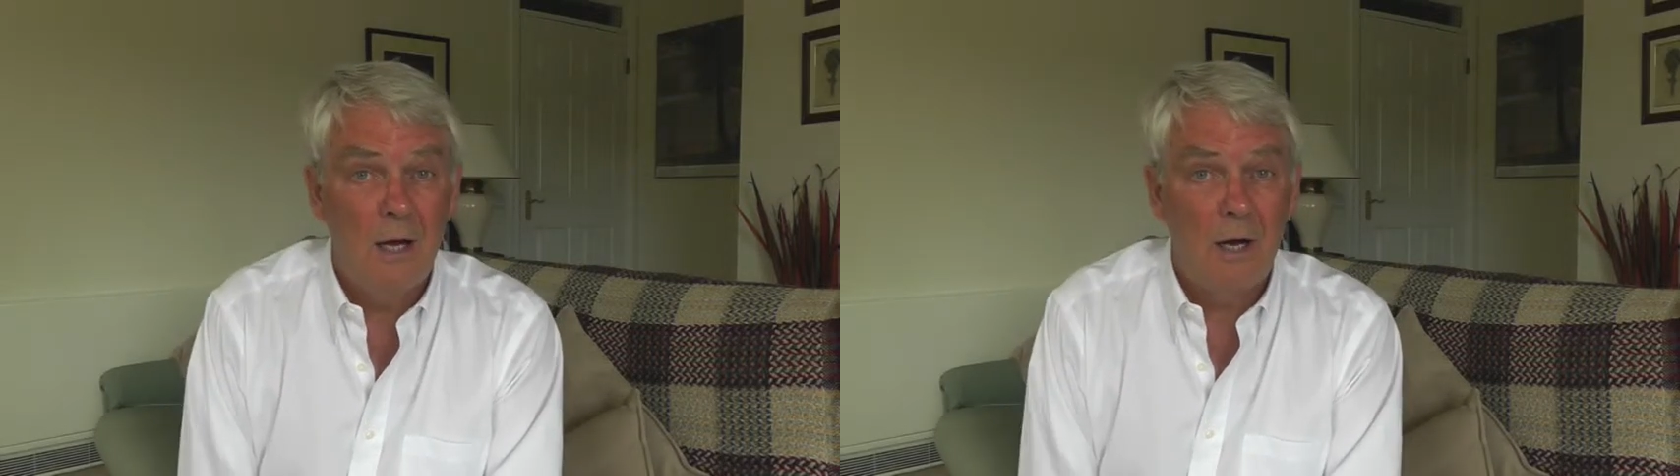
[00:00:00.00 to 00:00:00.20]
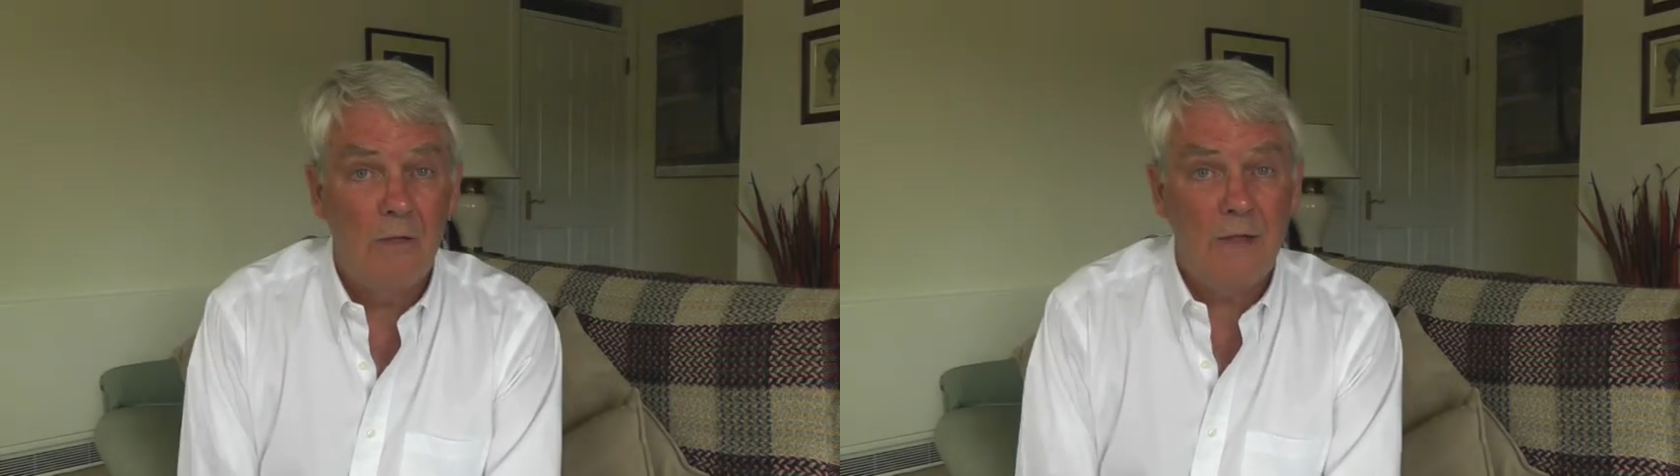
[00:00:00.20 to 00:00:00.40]

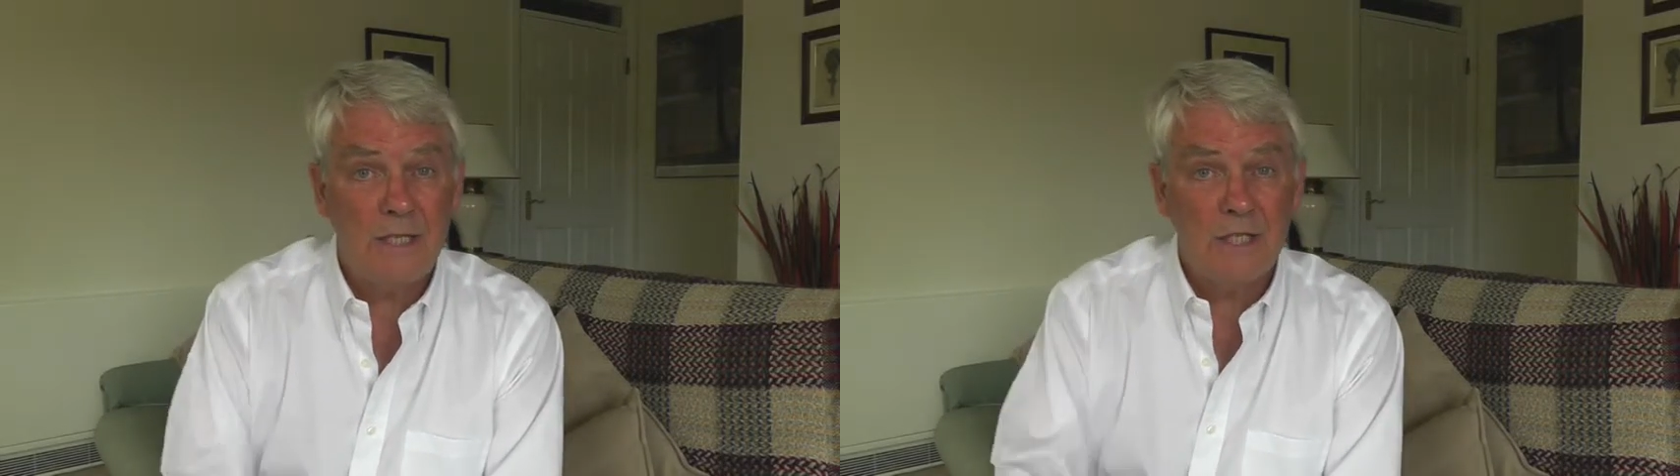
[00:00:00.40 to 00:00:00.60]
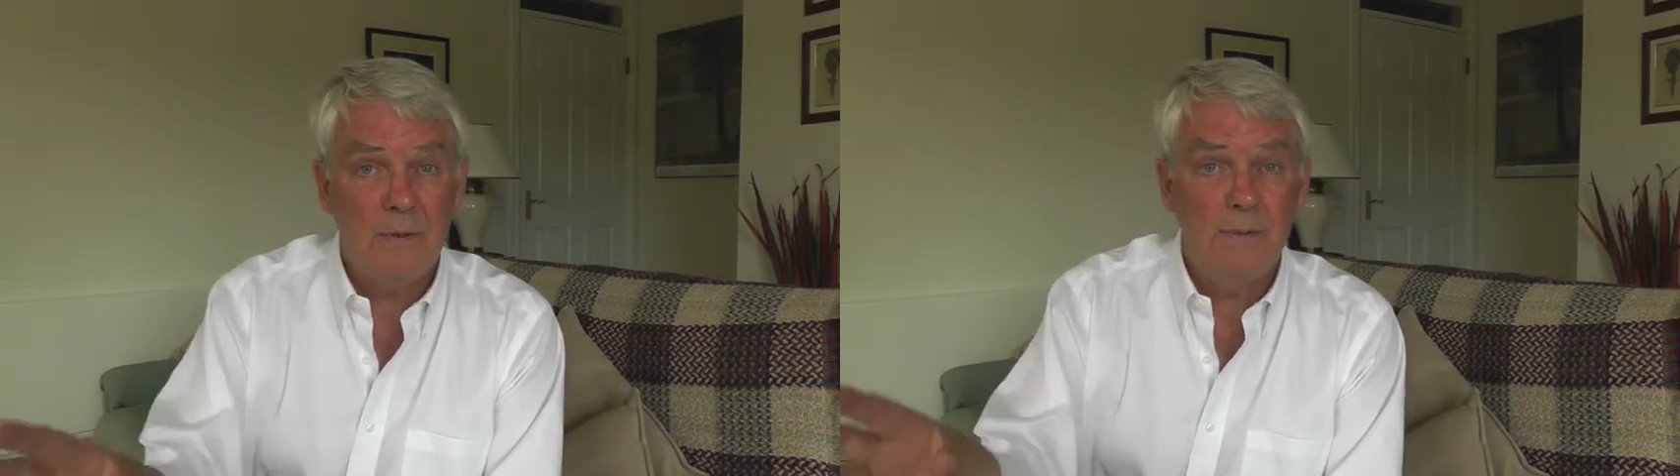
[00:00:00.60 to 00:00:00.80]
on their
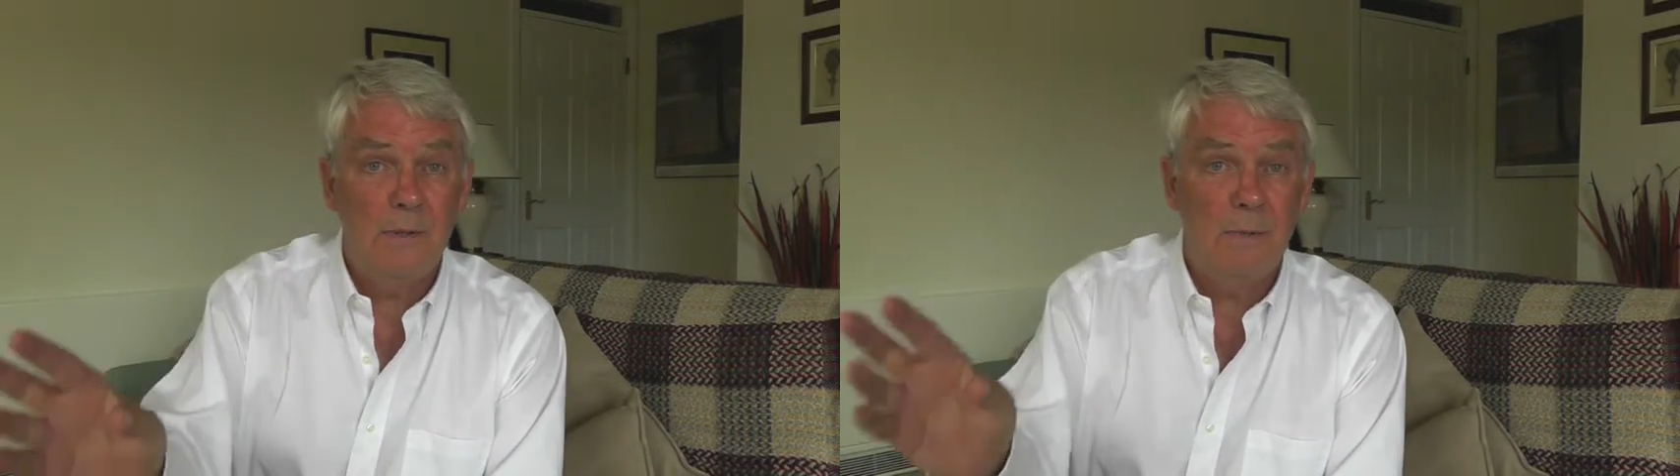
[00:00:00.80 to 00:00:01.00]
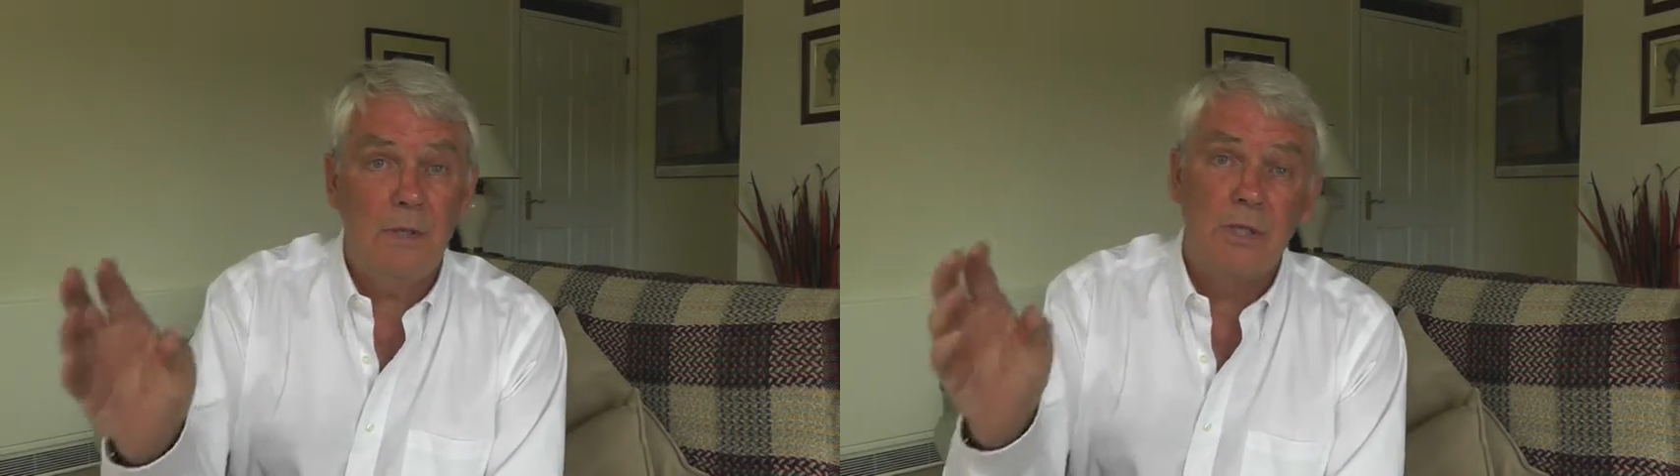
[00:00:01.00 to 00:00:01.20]

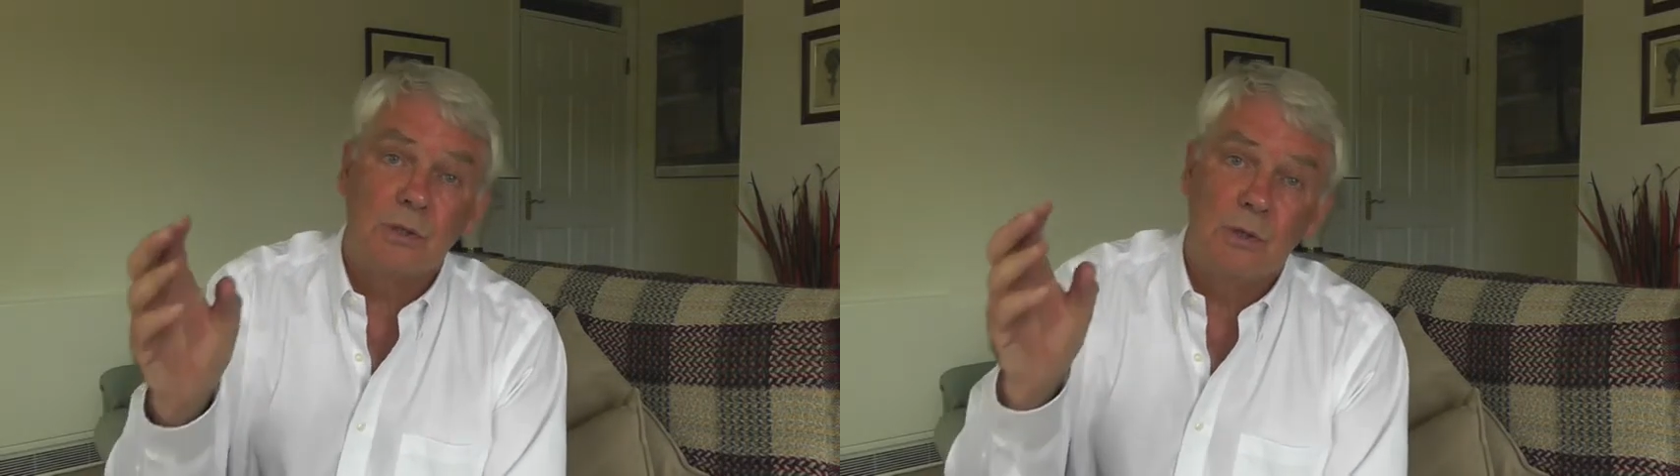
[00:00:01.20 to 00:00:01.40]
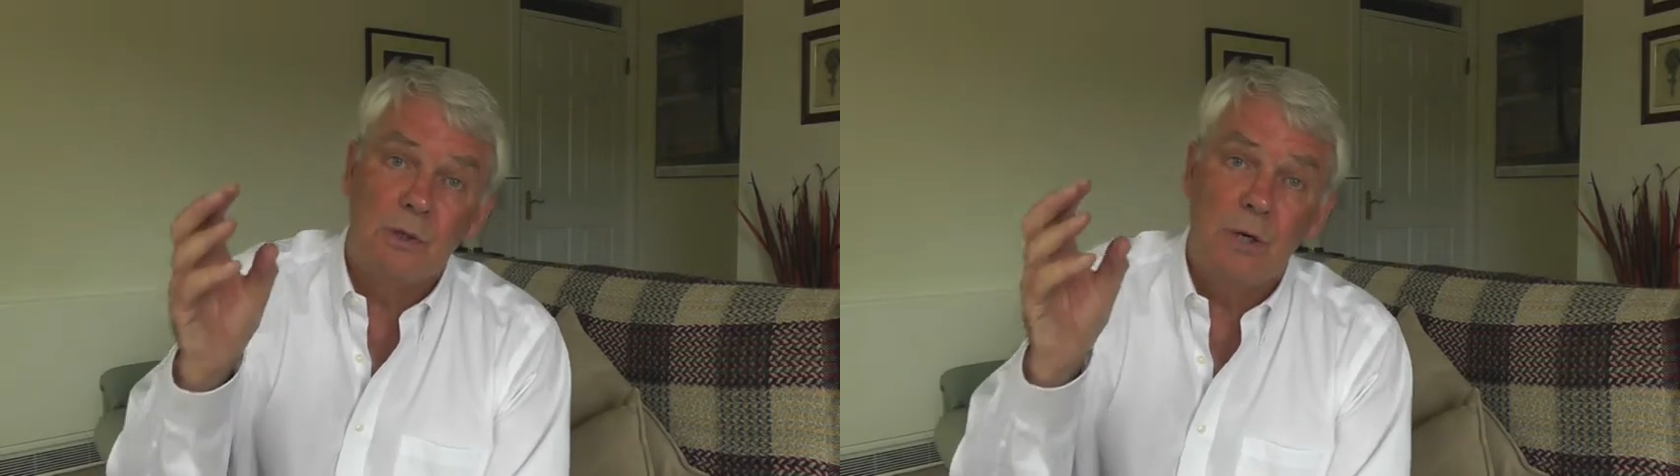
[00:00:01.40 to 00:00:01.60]
supplements
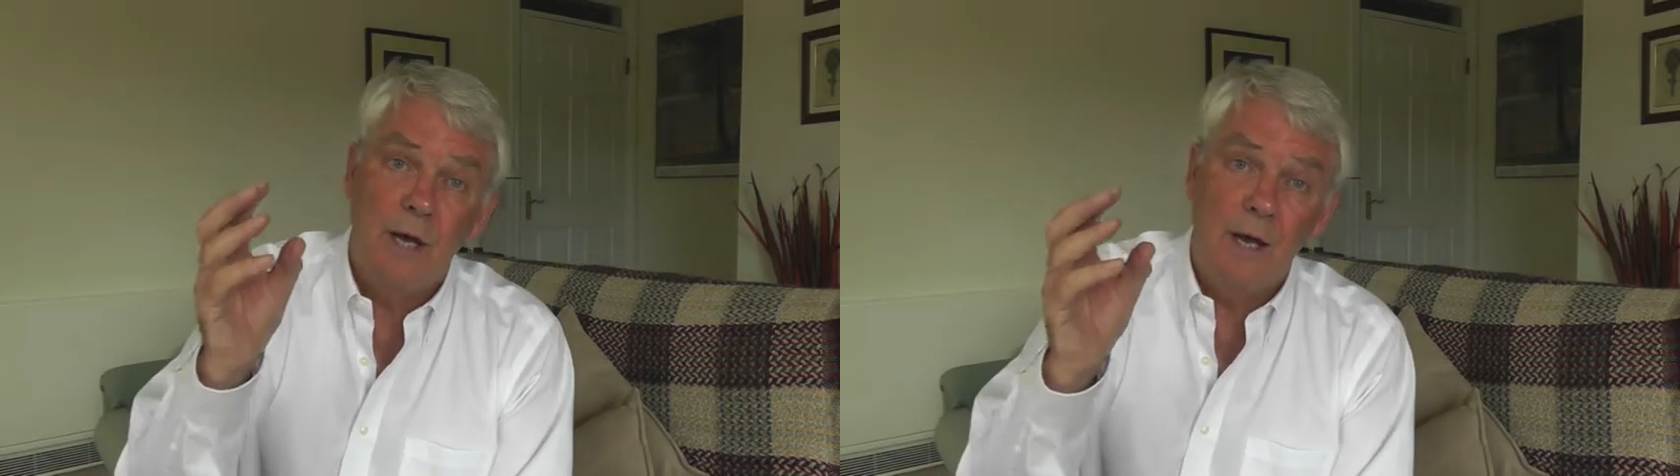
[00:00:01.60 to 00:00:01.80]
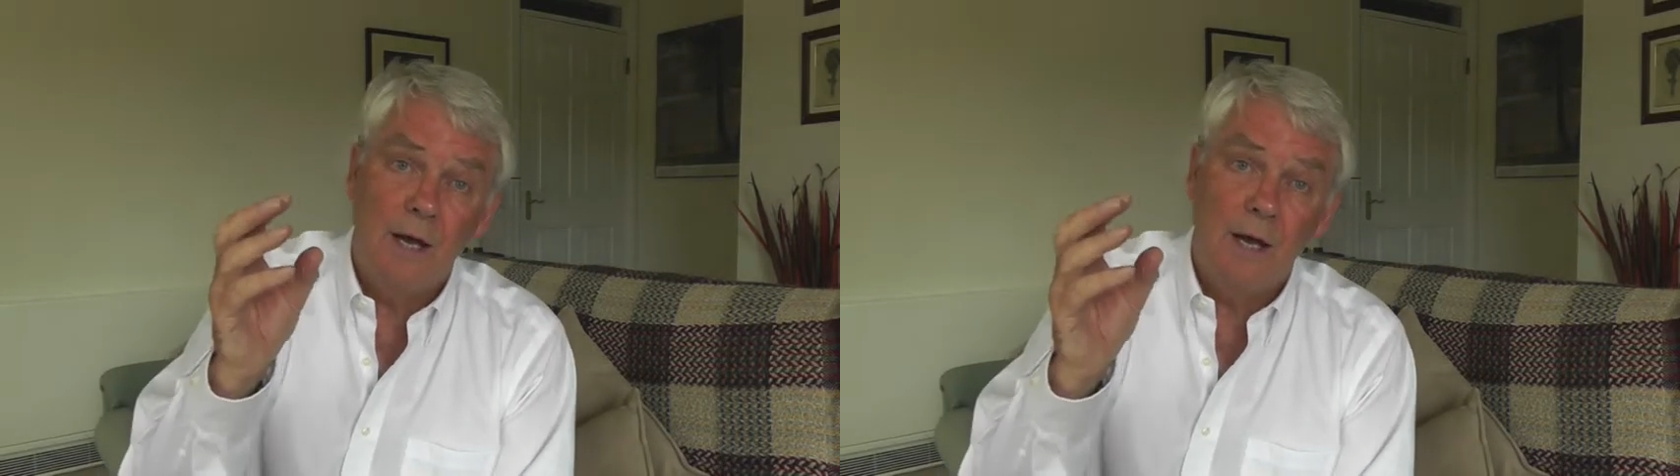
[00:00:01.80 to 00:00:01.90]
or